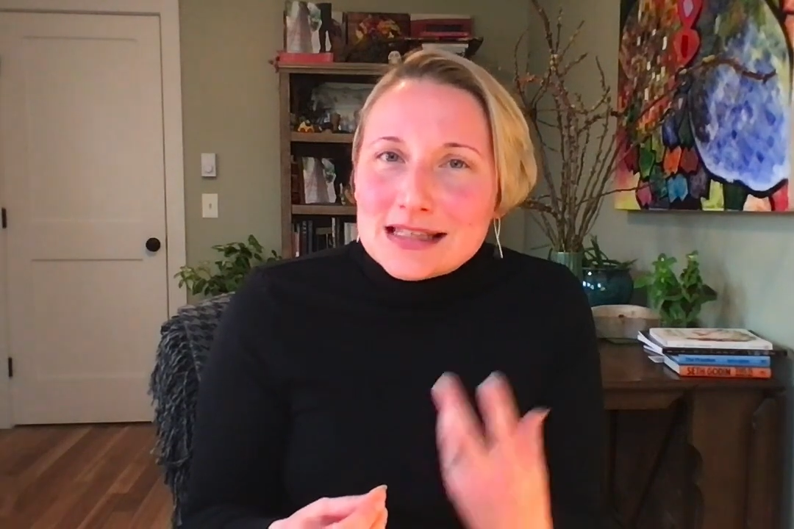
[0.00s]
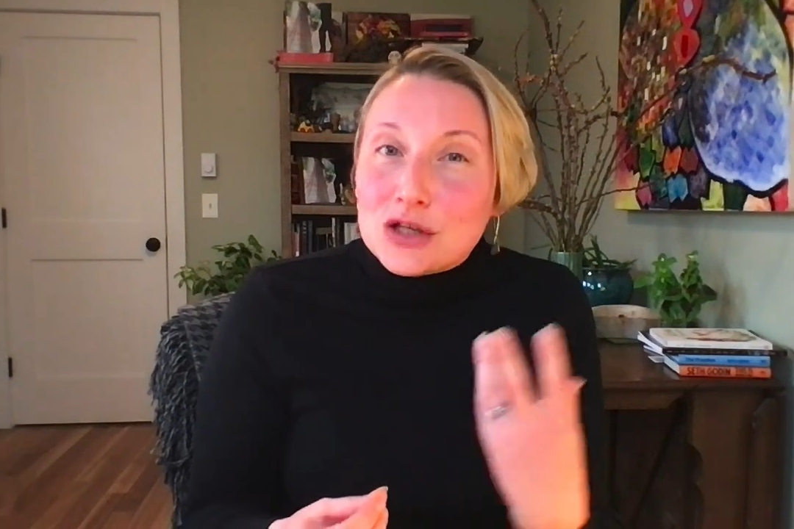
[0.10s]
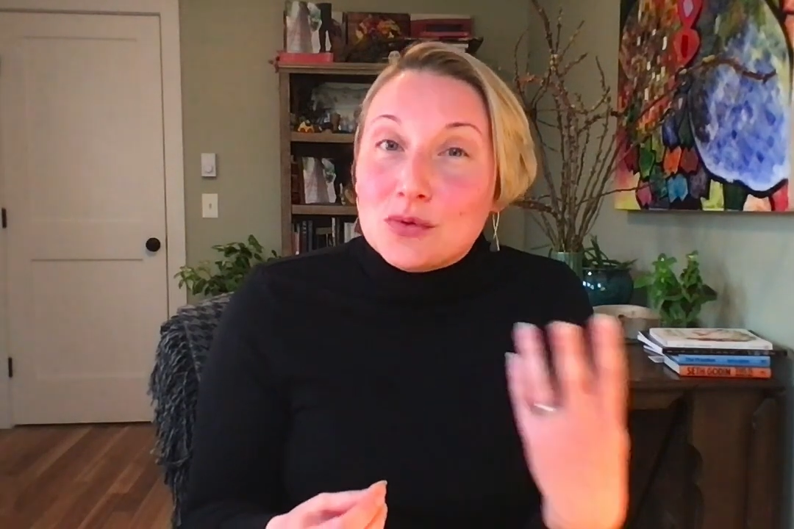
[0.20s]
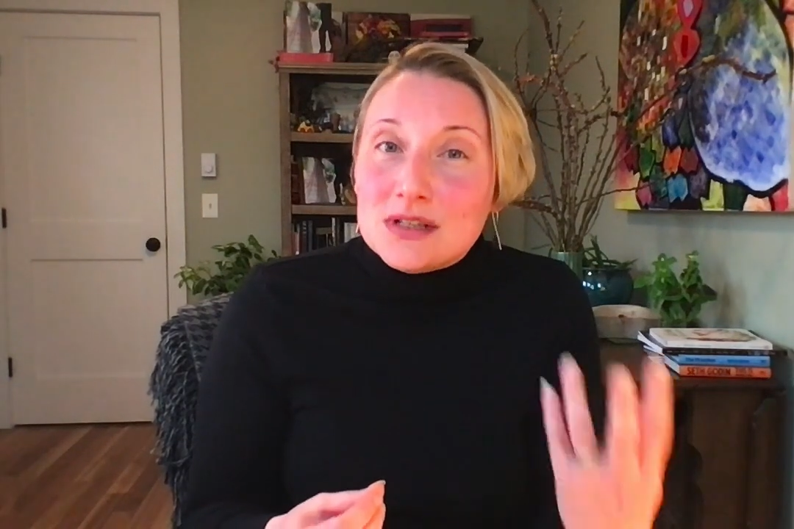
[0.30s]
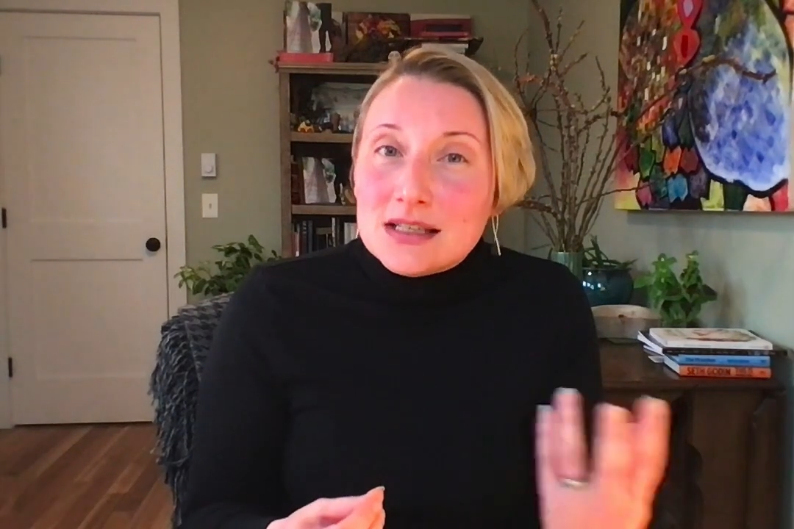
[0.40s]
that
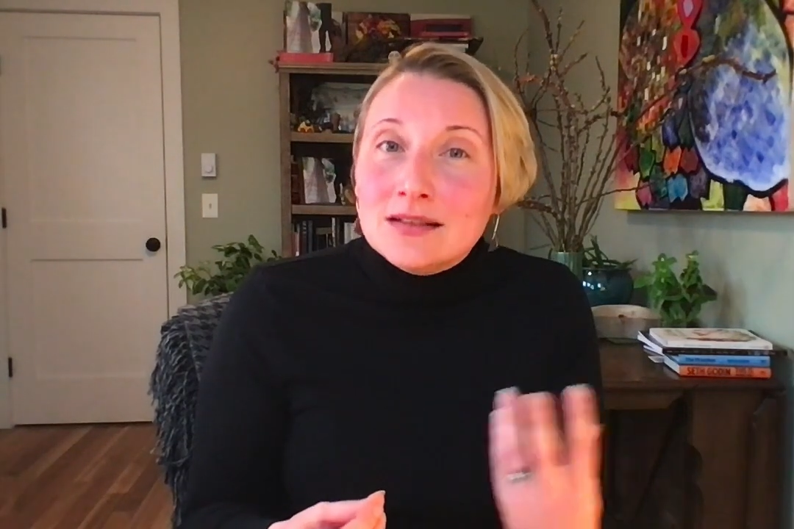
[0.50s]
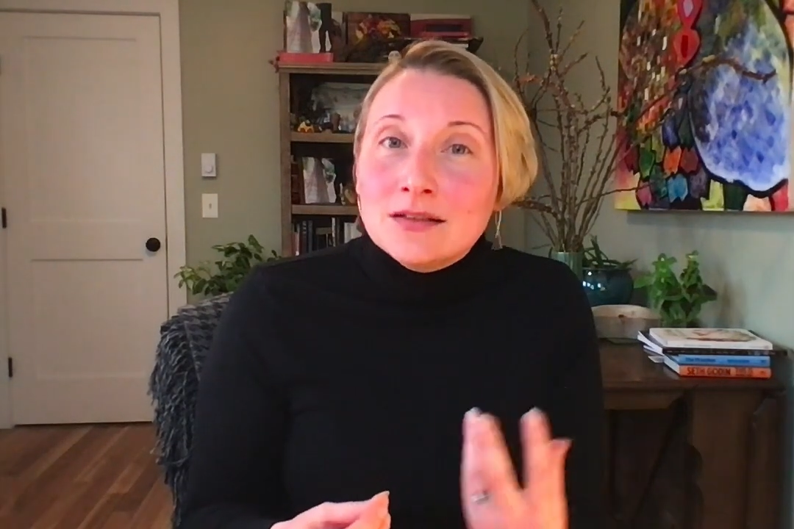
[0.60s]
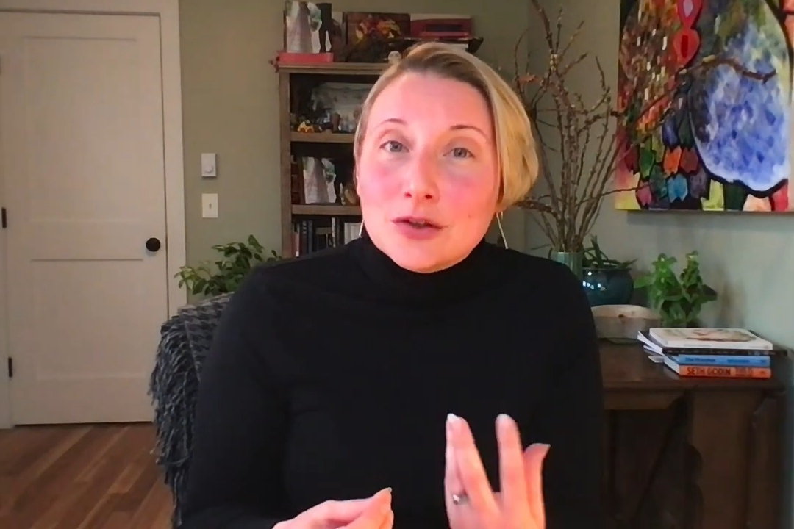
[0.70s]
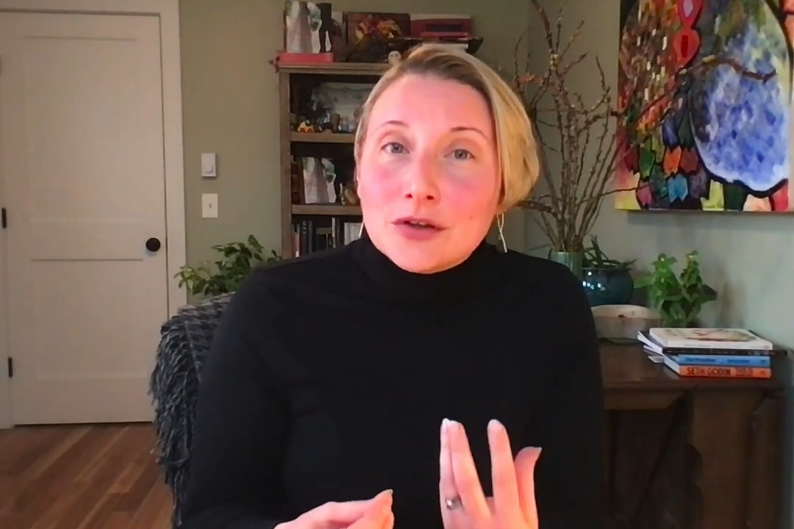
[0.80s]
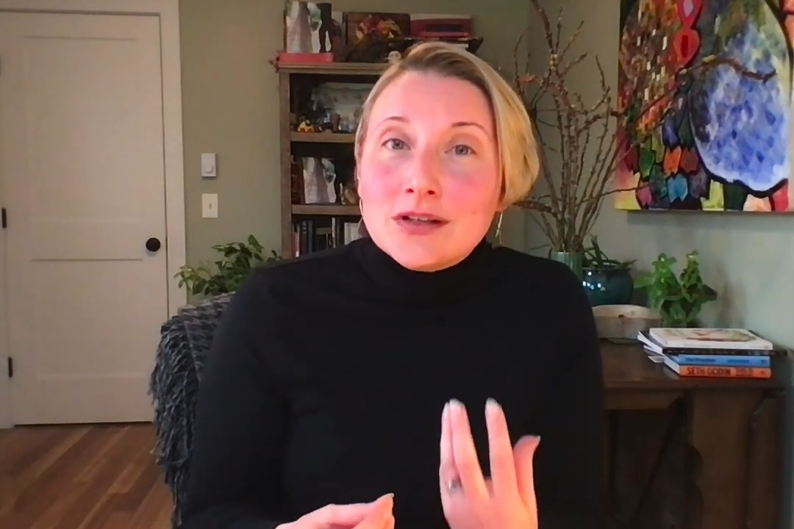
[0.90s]
you
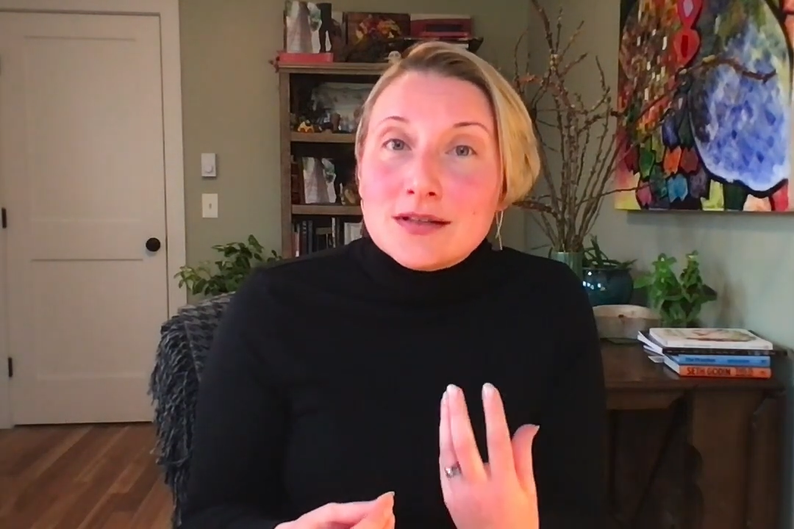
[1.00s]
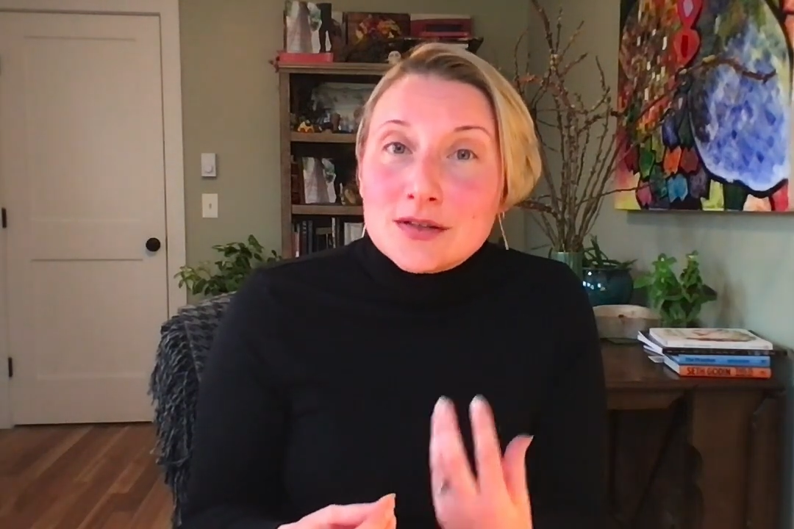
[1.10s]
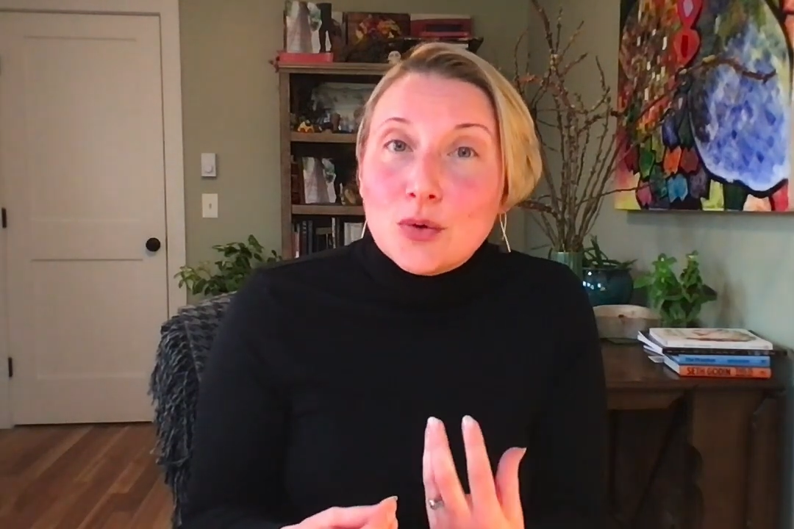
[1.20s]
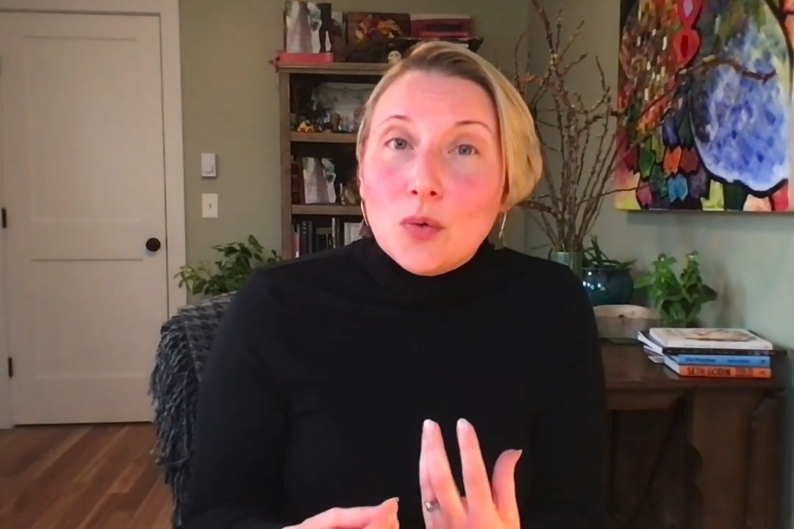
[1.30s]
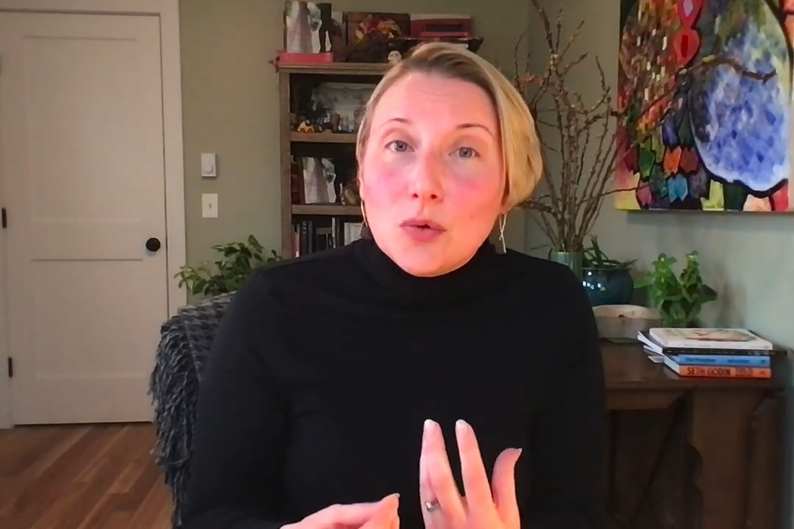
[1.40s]
didn't learn in
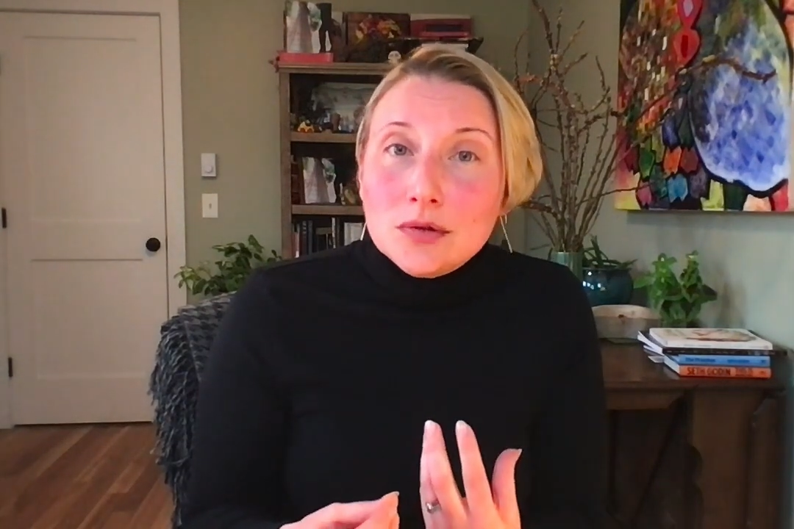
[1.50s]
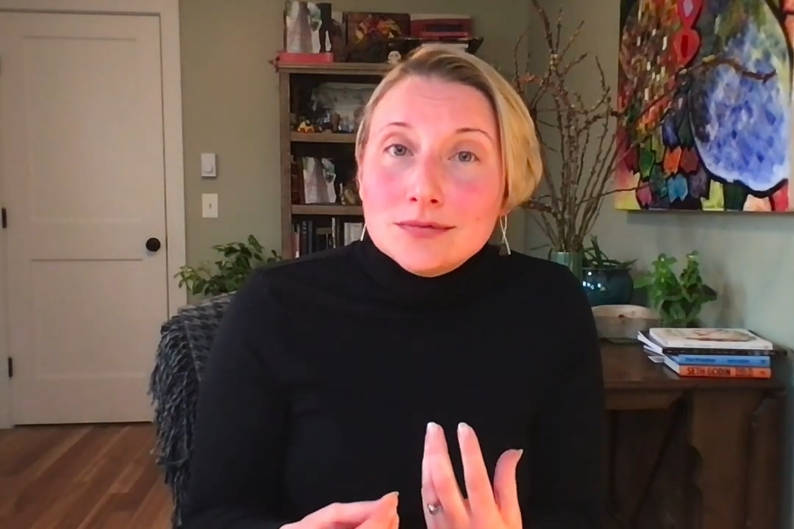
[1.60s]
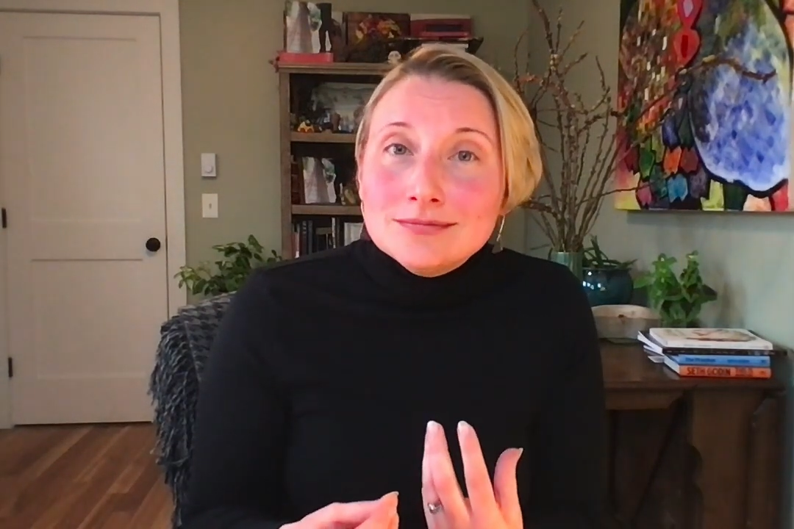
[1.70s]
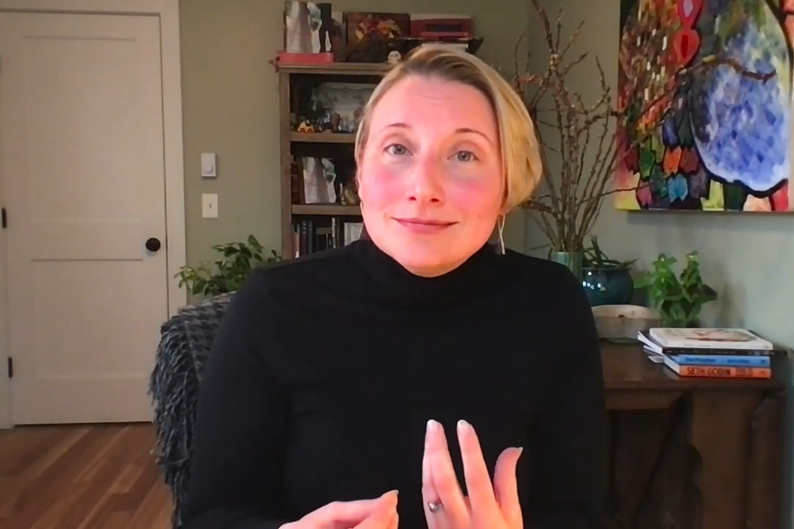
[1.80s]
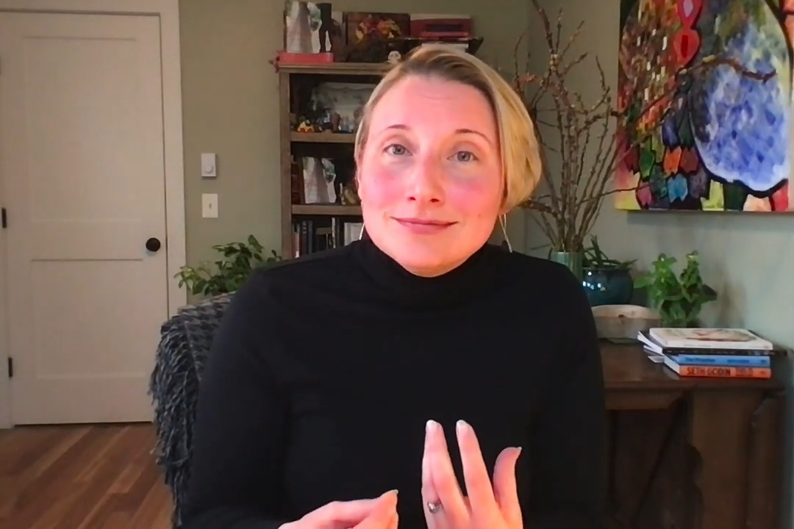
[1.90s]
school,